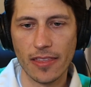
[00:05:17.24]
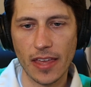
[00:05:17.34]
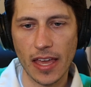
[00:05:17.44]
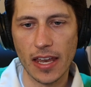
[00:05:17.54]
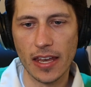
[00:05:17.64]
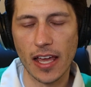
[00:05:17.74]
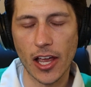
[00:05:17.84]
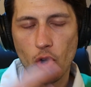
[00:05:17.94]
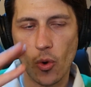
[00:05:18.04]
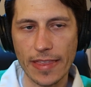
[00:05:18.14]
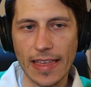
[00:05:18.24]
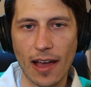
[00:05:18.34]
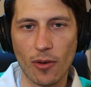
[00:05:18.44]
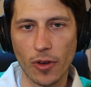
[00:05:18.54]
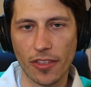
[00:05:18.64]
then equate
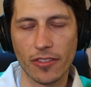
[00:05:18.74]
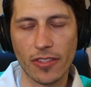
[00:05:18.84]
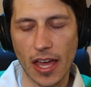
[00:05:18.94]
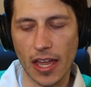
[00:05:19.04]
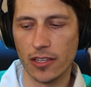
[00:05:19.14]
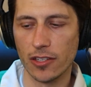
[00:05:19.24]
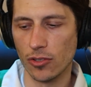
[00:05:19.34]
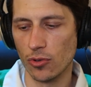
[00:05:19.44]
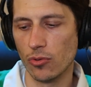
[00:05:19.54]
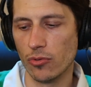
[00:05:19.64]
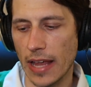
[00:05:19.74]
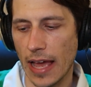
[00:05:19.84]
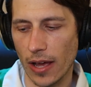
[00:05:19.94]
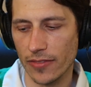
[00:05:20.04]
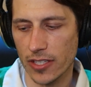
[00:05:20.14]
that with that you
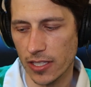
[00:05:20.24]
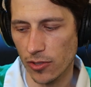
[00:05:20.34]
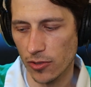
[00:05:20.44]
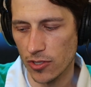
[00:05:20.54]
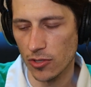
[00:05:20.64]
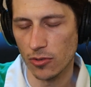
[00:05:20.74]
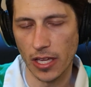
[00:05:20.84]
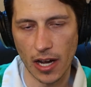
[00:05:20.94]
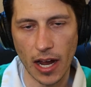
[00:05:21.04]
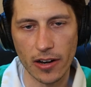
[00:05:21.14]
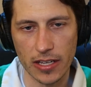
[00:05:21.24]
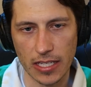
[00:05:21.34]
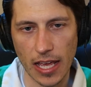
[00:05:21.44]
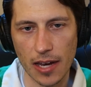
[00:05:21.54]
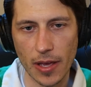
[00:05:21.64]
now have the skills to get hired
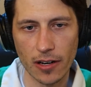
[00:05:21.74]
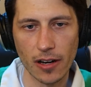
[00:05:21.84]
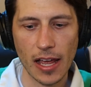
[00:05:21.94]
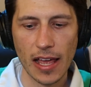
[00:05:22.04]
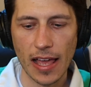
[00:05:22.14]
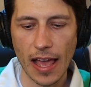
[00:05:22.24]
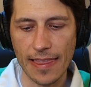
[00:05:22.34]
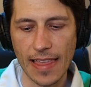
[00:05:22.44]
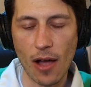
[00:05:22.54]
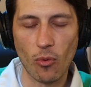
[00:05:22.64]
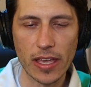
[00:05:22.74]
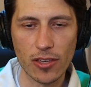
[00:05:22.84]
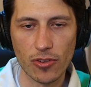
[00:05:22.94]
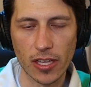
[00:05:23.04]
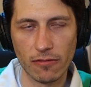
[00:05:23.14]
as an animator. And that way
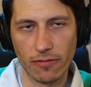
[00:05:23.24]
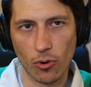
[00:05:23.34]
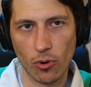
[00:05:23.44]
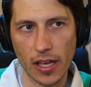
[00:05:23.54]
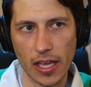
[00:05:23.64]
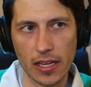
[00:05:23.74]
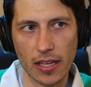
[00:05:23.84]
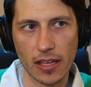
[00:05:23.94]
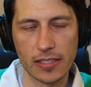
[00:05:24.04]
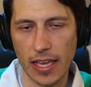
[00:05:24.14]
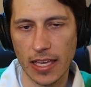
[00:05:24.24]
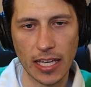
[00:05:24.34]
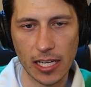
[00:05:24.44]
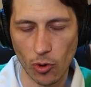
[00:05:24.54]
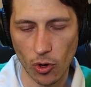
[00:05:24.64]
you can avoid
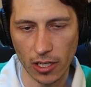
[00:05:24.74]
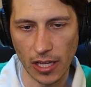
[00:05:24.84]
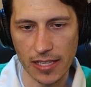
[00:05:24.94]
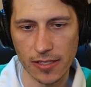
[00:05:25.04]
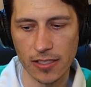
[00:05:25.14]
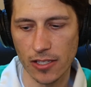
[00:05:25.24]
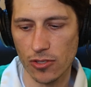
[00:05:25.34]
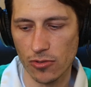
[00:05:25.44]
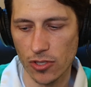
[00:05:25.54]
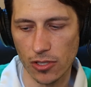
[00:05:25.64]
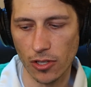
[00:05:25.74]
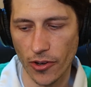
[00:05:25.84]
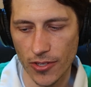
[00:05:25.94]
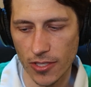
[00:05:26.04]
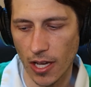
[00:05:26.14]
taking any more classes because you just
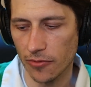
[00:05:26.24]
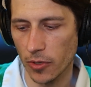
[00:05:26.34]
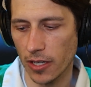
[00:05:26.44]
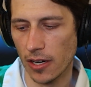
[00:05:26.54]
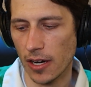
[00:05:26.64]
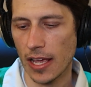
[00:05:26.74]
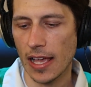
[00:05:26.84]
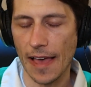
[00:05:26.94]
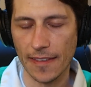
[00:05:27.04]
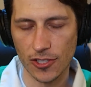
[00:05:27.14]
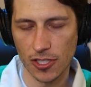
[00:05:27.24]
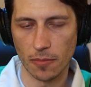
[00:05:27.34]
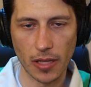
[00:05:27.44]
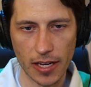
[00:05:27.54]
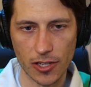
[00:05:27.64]
learn the software and then just
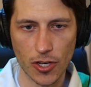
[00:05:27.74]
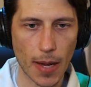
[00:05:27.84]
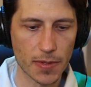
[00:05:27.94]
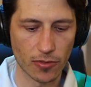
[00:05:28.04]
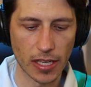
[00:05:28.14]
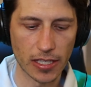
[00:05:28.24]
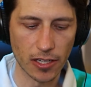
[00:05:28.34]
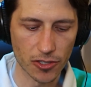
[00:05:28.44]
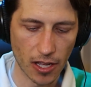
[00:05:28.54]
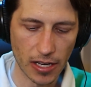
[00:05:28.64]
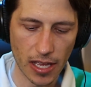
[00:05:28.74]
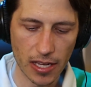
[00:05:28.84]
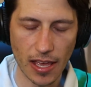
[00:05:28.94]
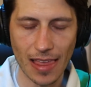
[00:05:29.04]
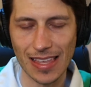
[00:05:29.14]
apply to jobs for like years on
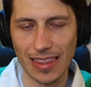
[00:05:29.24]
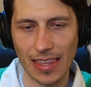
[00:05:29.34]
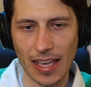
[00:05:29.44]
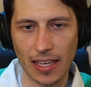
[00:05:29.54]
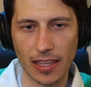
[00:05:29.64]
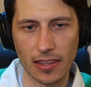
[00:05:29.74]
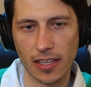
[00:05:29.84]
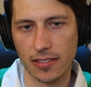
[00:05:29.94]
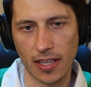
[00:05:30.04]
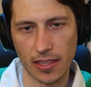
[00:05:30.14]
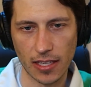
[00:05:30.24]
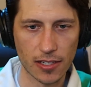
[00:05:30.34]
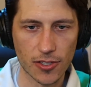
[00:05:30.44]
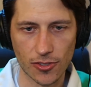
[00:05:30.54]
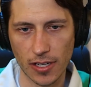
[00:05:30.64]
end and then think it's like the
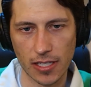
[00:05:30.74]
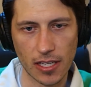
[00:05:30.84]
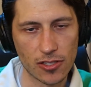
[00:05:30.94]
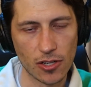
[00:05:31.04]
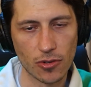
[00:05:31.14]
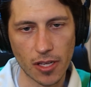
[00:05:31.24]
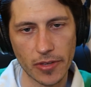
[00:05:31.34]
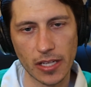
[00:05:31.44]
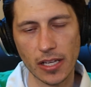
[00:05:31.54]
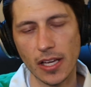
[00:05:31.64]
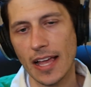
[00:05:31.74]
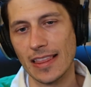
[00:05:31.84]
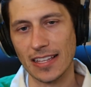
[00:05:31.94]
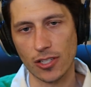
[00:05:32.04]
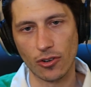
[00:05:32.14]
industry is against you or something.
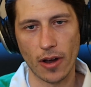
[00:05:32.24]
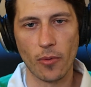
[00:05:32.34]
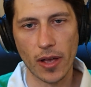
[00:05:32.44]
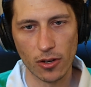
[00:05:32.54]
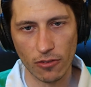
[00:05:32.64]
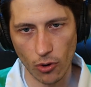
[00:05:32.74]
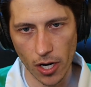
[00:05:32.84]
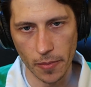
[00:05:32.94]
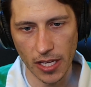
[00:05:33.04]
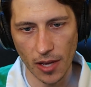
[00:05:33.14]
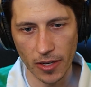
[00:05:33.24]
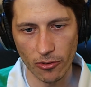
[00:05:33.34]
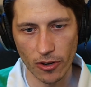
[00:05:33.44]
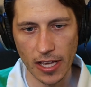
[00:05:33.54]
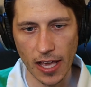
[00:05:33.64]
That's a great way to avoid becoming
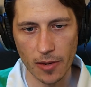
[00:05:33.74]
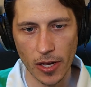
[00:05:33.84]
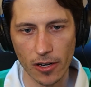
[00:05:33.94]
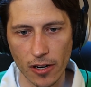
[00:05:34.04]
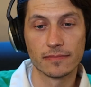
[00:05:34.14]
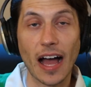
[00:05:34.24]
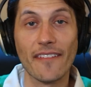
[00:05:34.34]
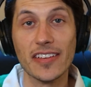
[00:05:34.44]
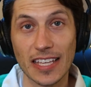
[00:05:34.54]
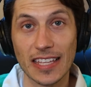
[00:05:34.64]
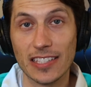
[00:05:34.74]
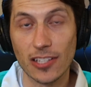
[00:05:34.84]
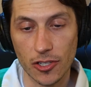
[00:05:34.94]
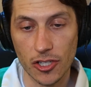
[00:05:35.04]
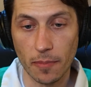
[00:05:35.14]
a 3D animator. Obviously, the
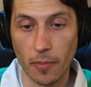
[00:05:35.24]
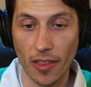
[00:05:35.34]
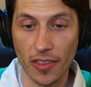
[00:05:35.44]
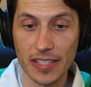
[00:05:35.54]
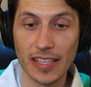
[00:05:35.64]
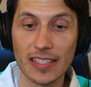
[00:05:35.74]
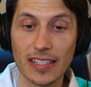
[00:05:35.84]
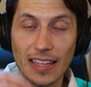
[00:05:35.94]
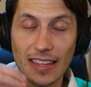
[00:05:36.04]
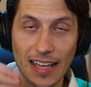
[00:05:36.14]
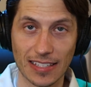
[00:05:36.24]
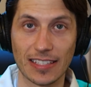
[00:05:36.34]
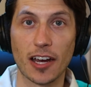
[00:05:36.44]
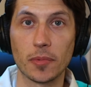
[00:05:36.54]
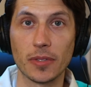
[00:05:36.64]
tongue-in-cheek part of this is that's a
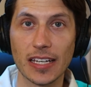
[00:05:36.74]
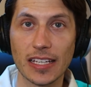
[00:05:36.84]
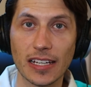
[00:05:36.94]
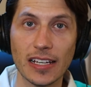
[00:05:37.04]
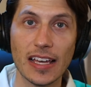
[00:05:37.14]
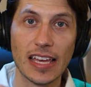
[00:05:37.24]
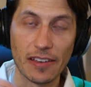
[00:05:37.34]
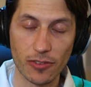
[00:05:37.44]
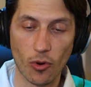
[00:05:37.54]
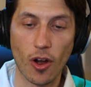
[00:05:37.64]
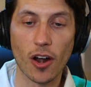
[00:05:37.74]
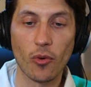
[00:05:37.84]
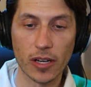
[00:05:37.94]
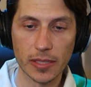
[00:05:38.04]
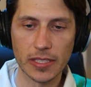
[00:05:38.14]
terrible idea. If you
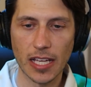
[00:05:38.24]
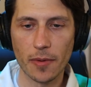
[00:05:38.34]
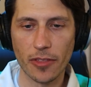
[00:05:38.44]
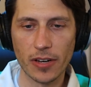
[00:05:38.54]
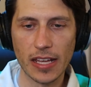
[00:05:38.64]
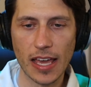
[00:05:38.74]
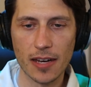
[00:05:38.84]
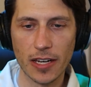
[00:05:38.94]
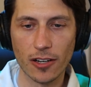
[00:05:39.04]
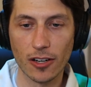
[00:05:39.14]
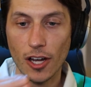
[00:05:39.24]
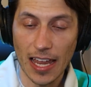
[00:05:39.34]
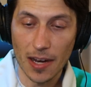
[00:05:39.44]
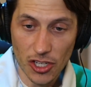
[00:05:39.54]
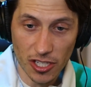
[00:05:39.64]
are wanting to become a 3D animator,
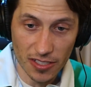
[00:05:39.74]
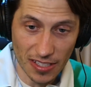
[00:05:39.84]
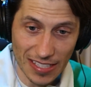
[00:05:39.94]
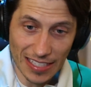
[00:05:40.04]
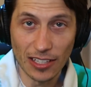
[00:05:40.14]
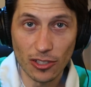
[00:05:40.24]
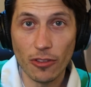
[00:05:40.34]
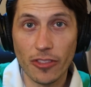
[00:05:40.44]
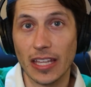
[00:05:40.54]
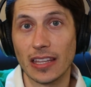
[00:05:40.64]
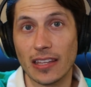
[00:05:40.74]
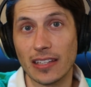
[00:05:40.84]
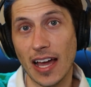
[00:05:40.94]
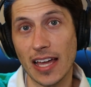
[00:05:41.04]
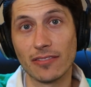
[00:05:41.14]
animation is a skill that
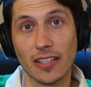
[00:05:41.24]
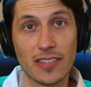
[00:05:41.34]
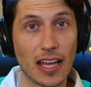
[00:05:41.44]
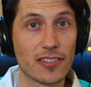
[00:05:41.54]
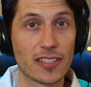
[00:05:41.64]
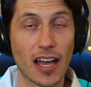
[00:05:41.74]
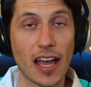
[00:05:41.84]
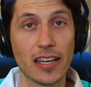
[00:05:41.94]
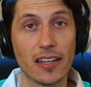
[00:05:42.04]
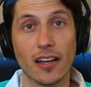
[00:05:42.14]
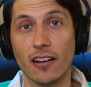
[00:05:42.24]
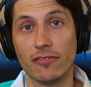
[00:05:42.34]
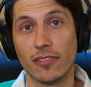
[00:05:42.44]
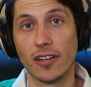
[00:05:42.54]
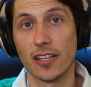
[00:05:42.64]
kind of lives outside
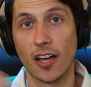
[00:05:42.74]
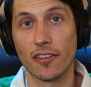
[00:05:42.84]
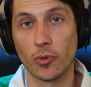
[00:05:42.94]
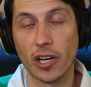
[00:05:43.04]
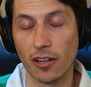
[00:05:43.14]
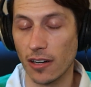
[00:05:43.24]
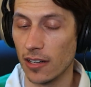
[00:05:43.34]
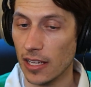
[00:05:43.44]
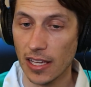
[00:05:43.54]
of a software.